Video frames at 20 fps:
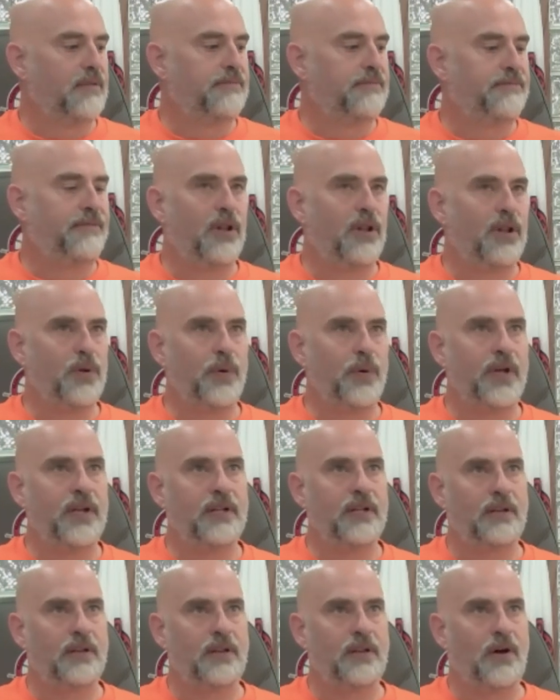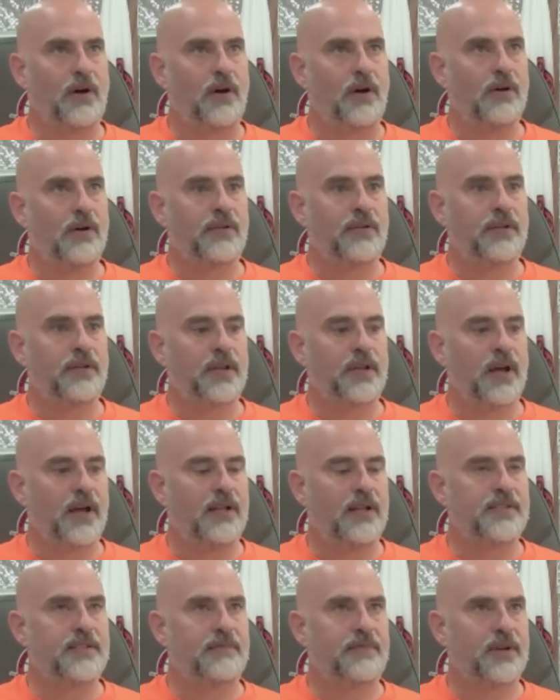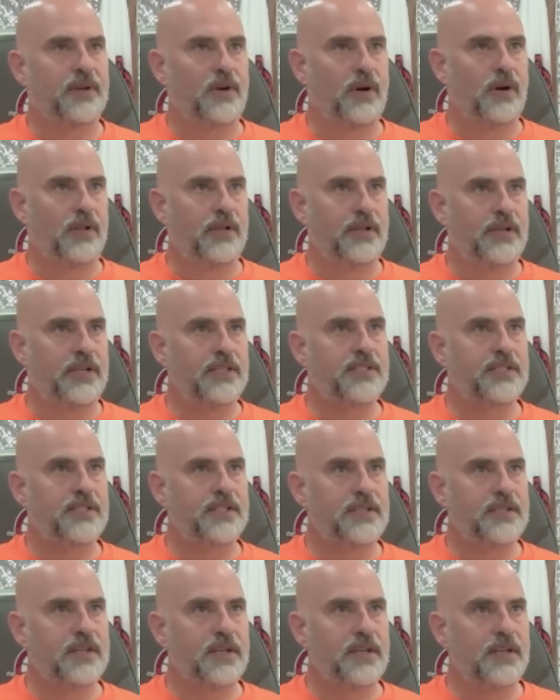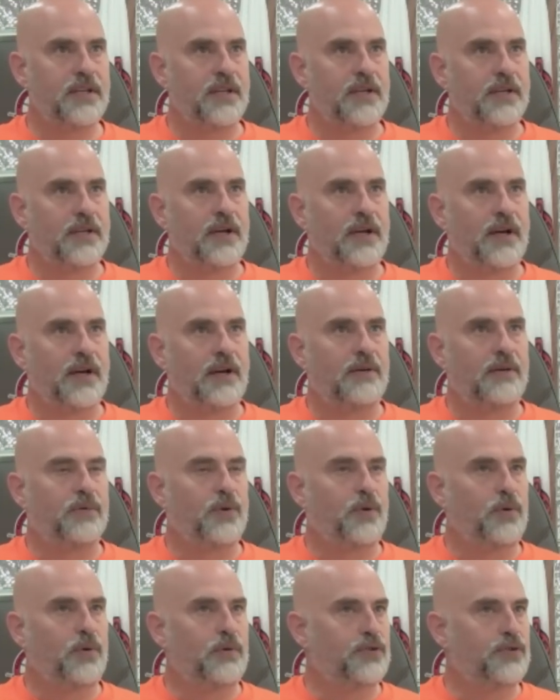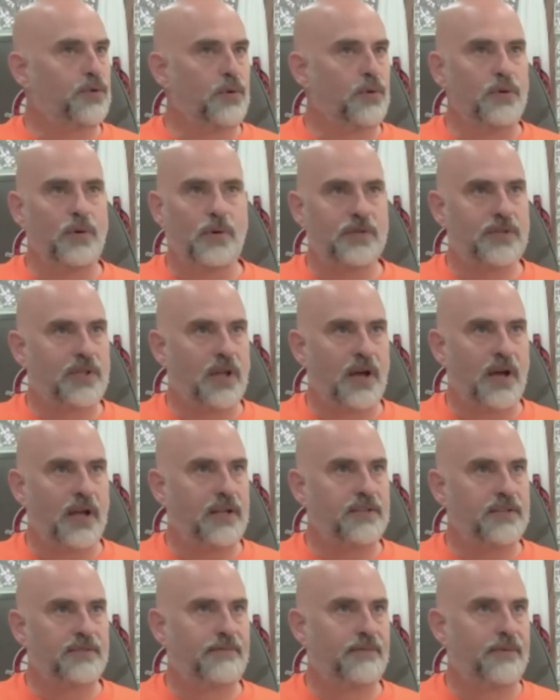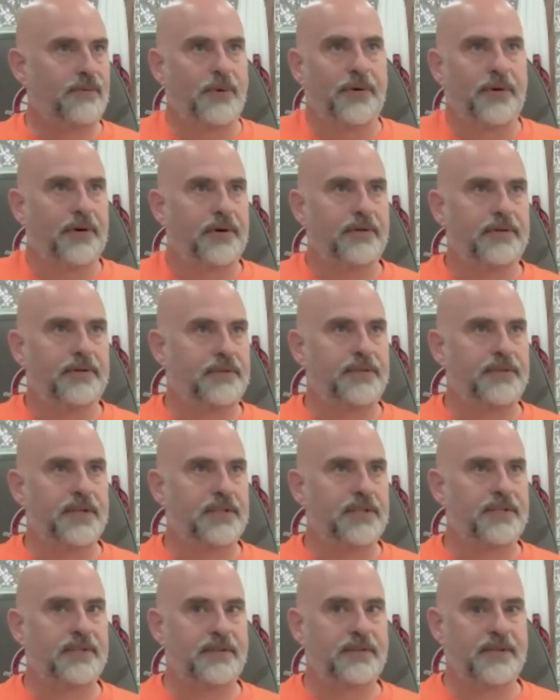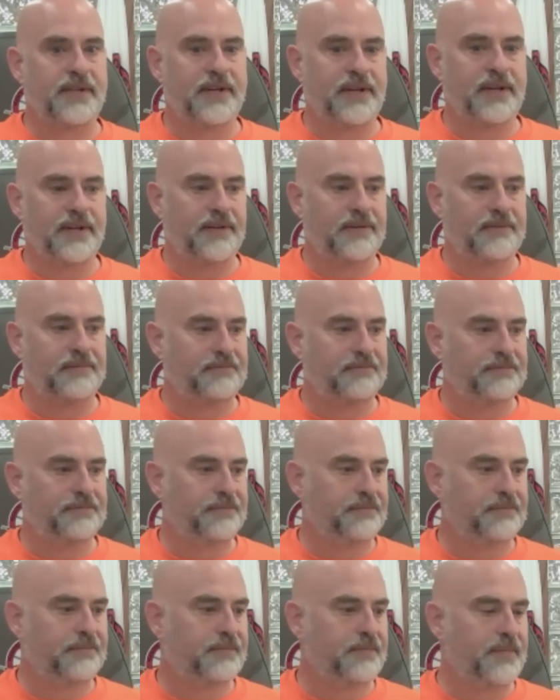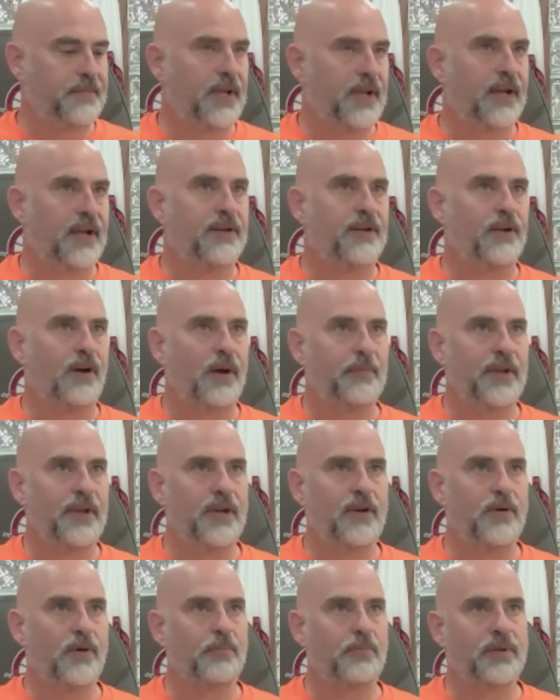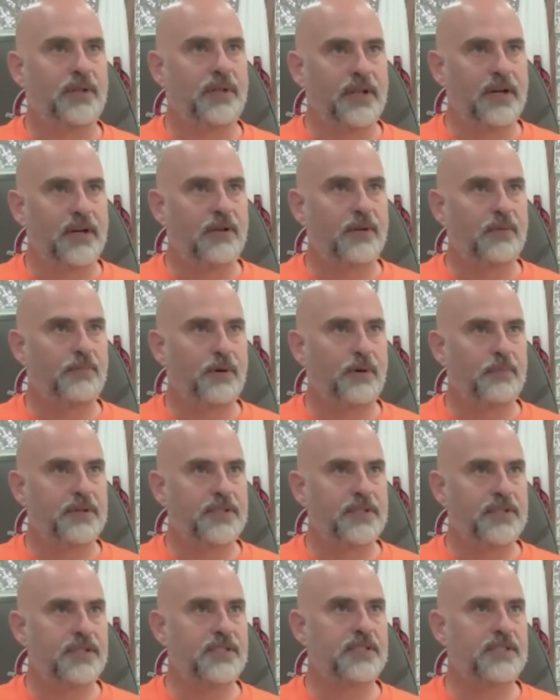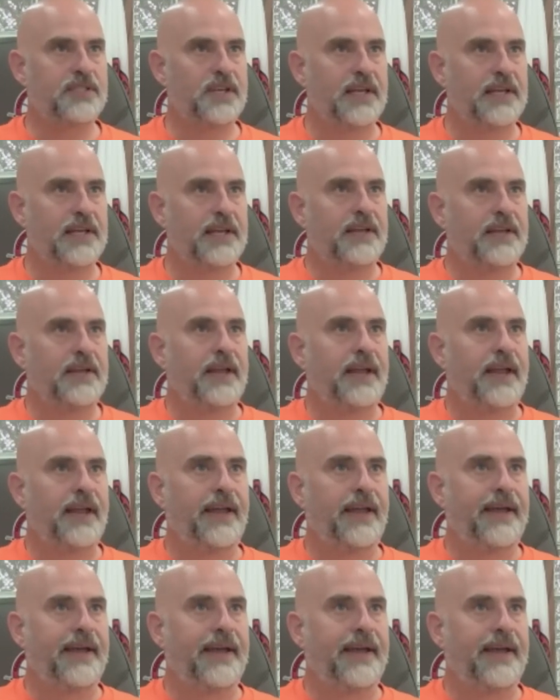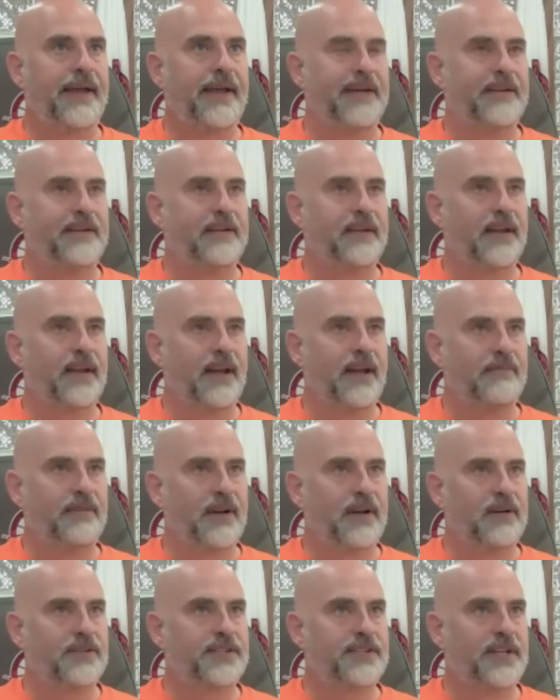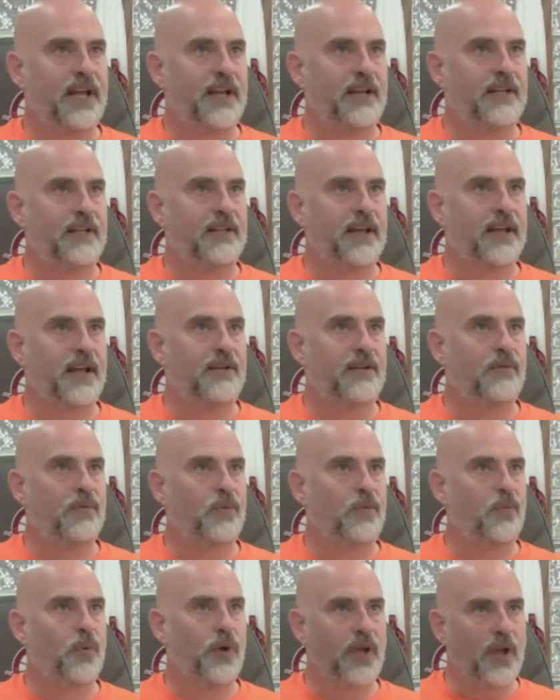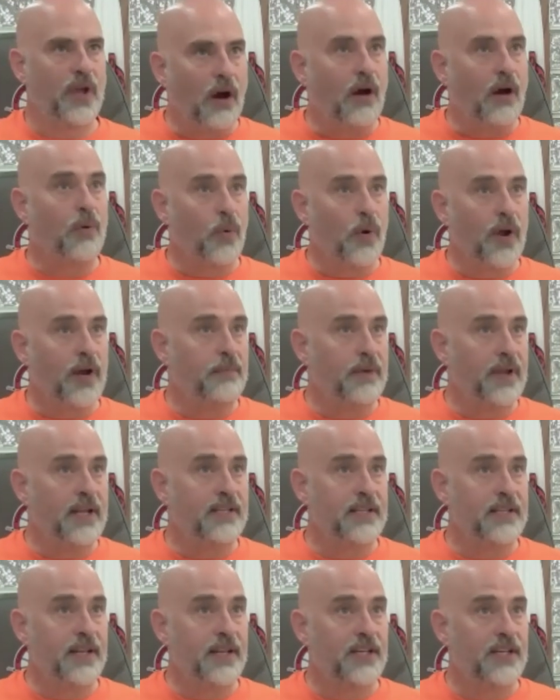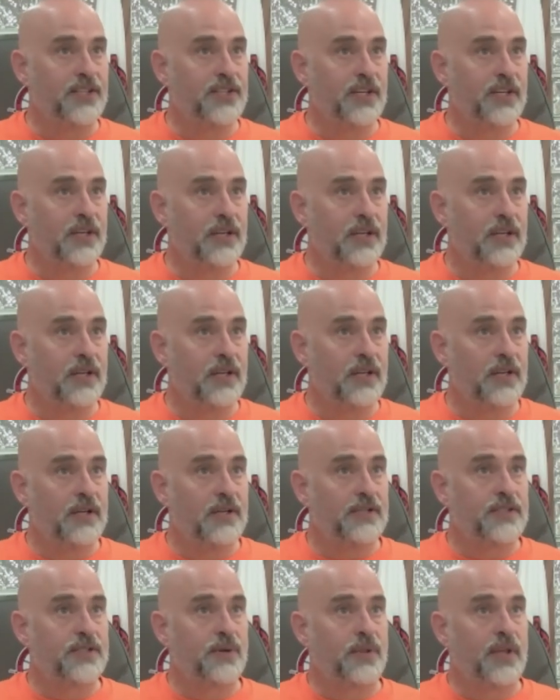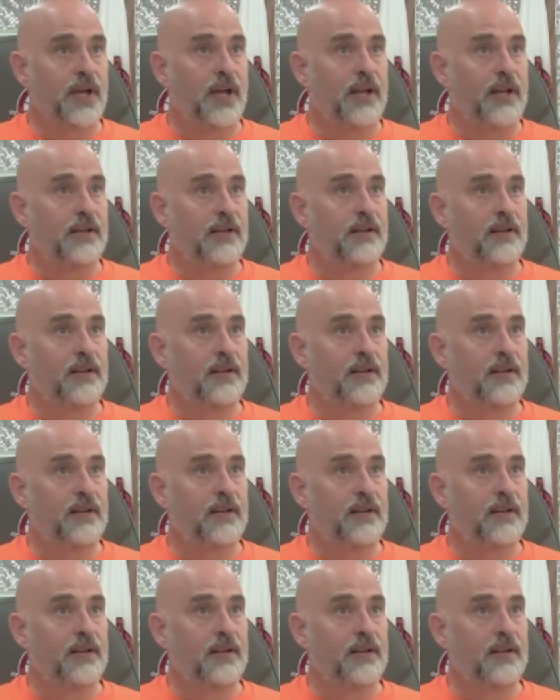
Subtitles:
following along the lines of the colonists who drew those lines for just economic or political purposes, and have an understanding that we are one Métis Nation, so that